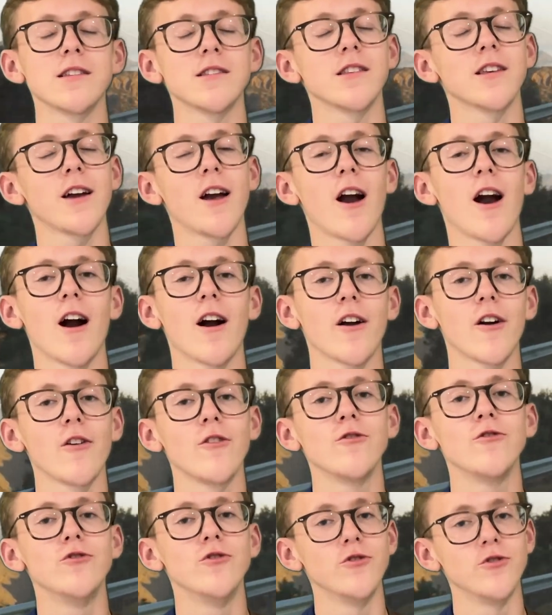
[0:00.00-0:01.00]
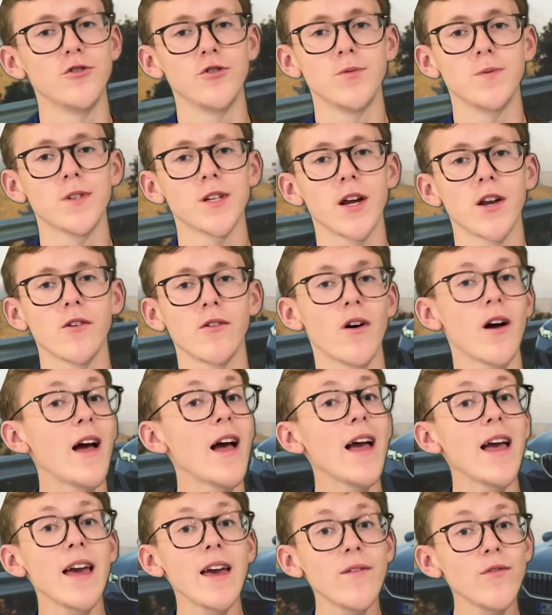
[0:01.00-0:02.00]
the Carcode YouTube channel.
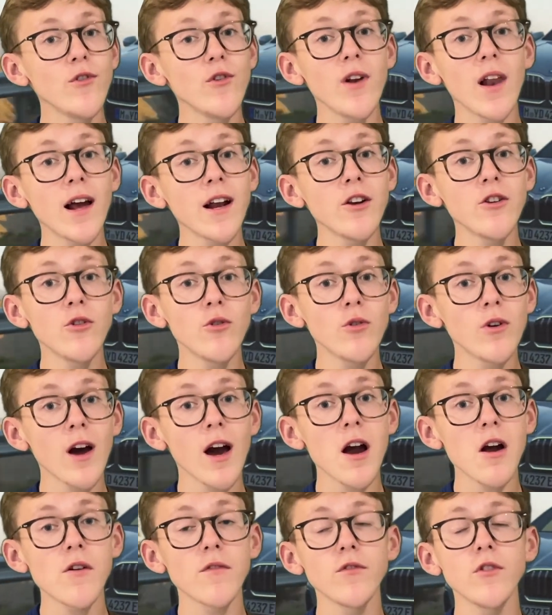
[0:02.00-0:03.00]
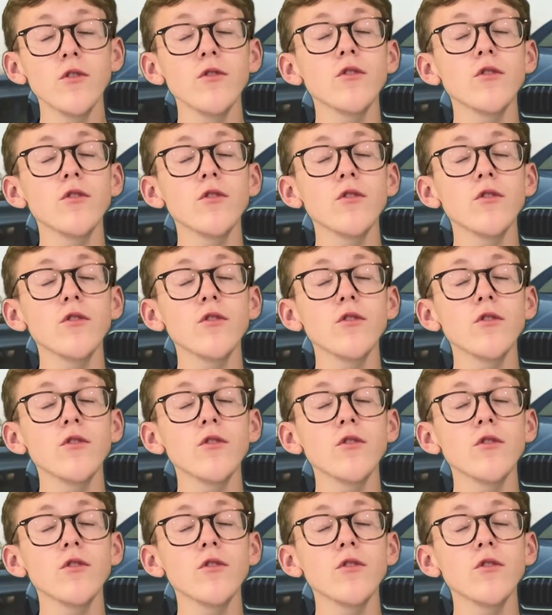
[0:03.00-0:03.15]
If you like new car reviews,